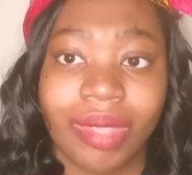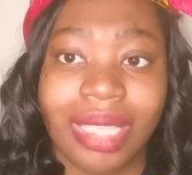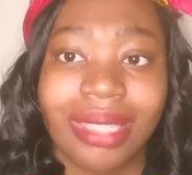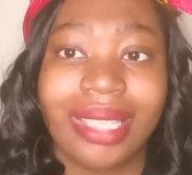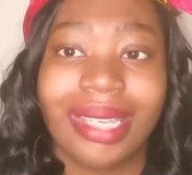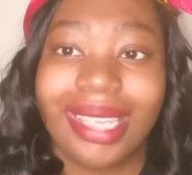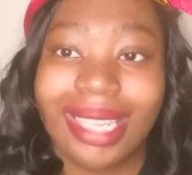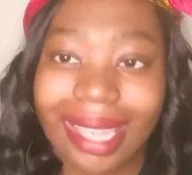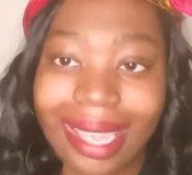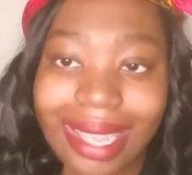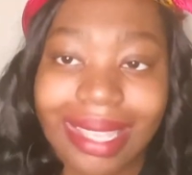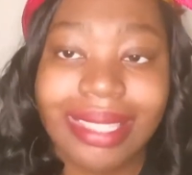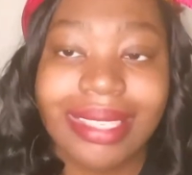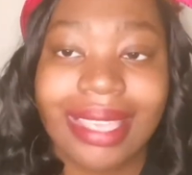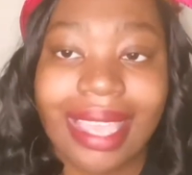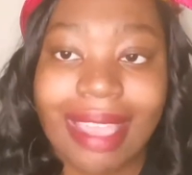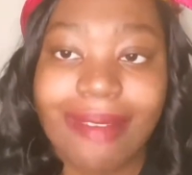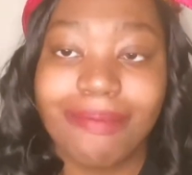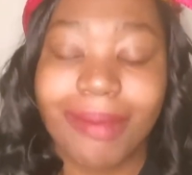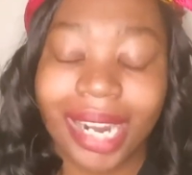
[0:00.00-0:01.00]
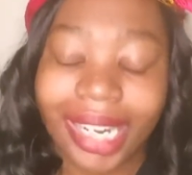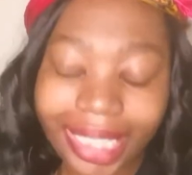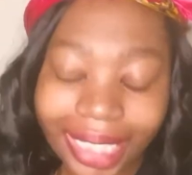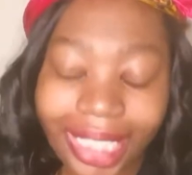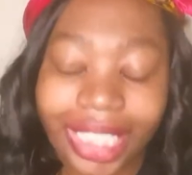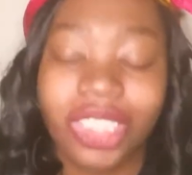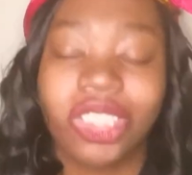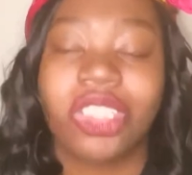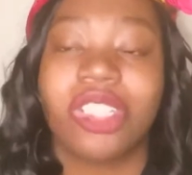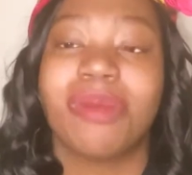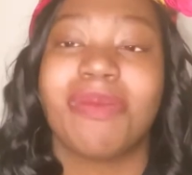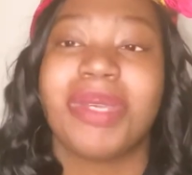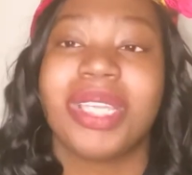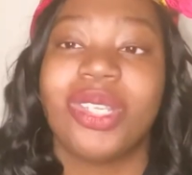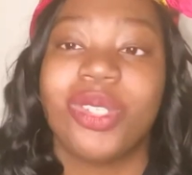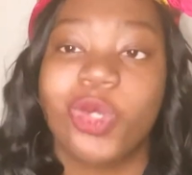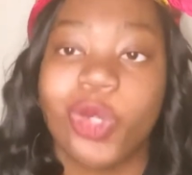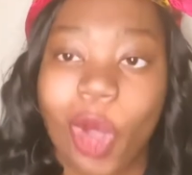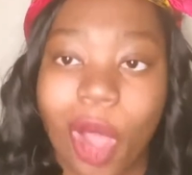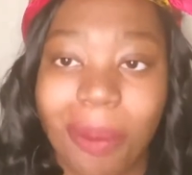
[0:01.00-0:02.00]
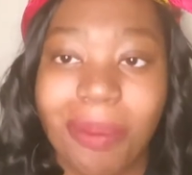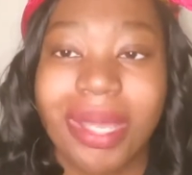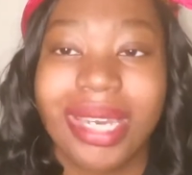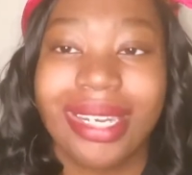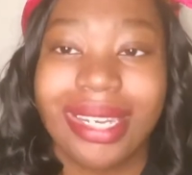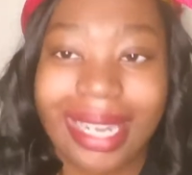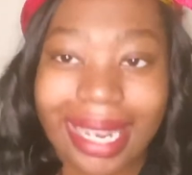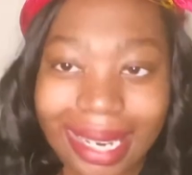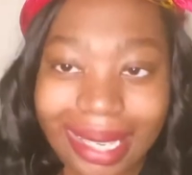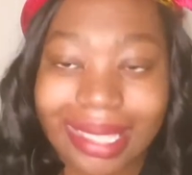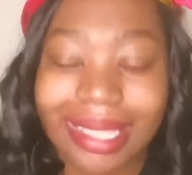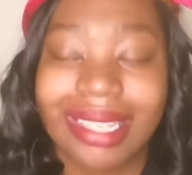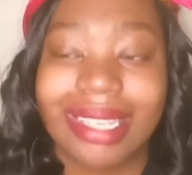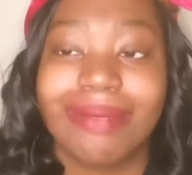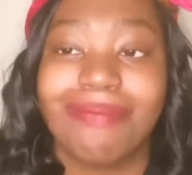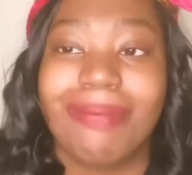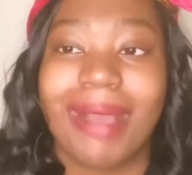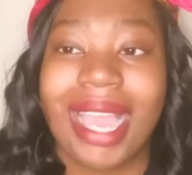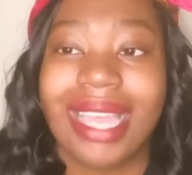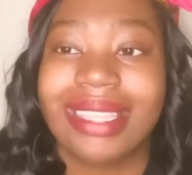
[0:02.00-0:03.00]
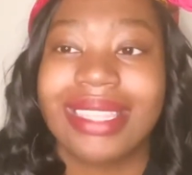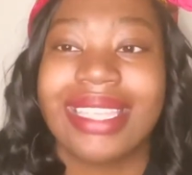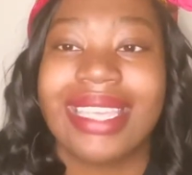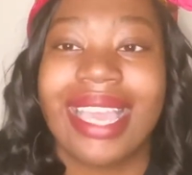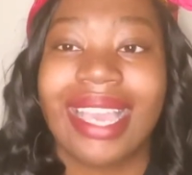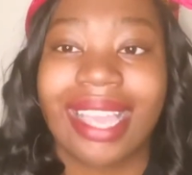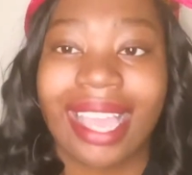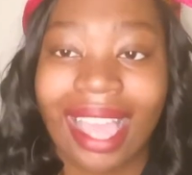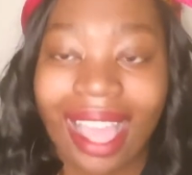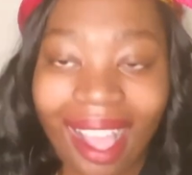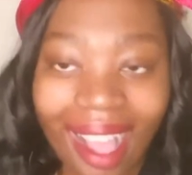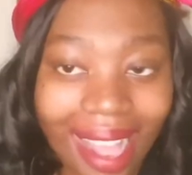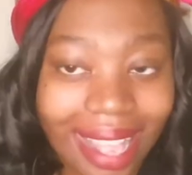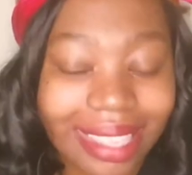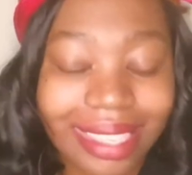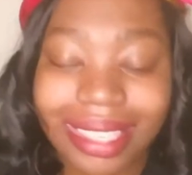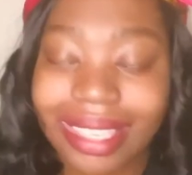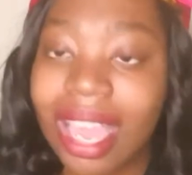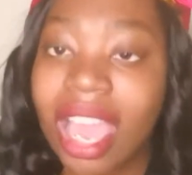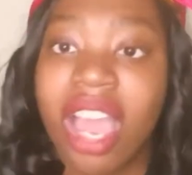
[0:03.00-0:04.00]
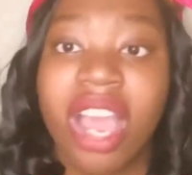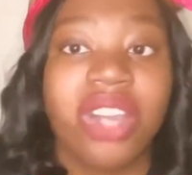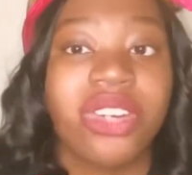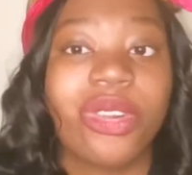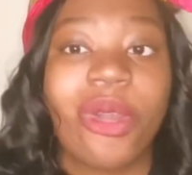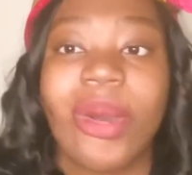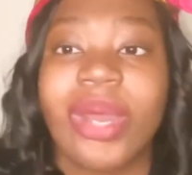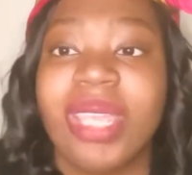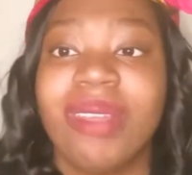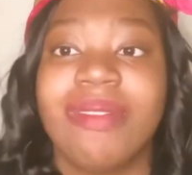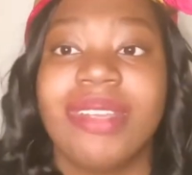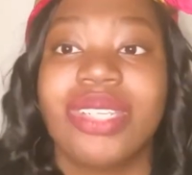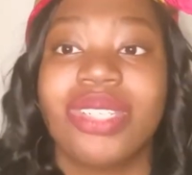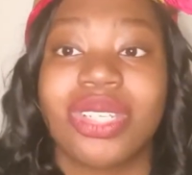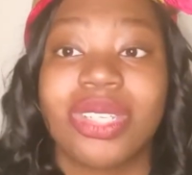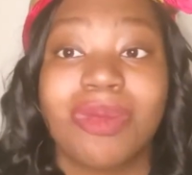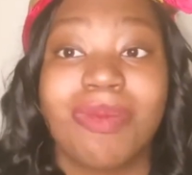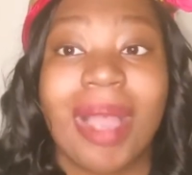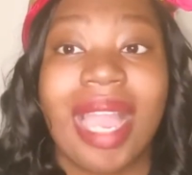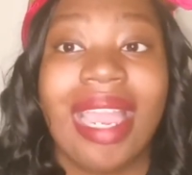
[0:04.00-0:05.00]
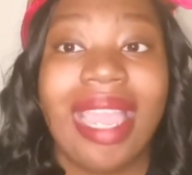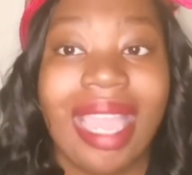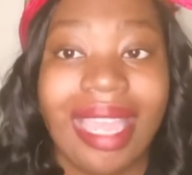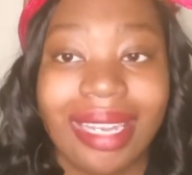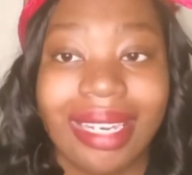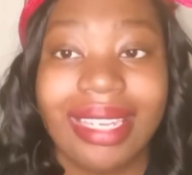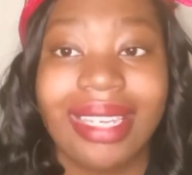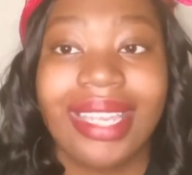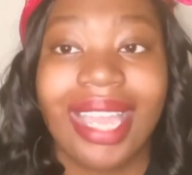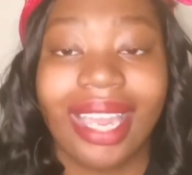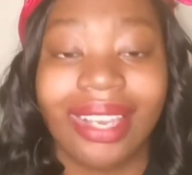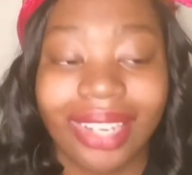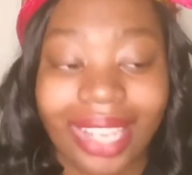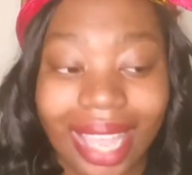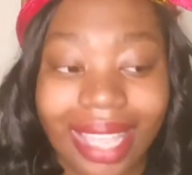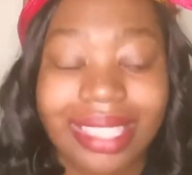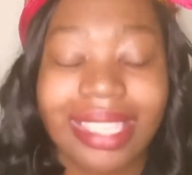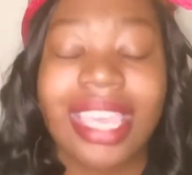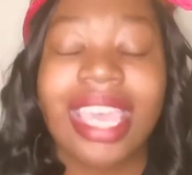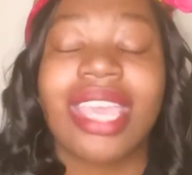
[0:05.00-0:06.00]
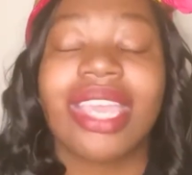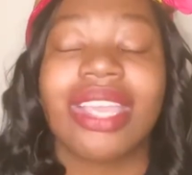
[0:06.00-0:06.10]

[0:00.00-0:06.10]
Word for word: the Kente market should be dominated by the Akans, not even just by any Ghanaians.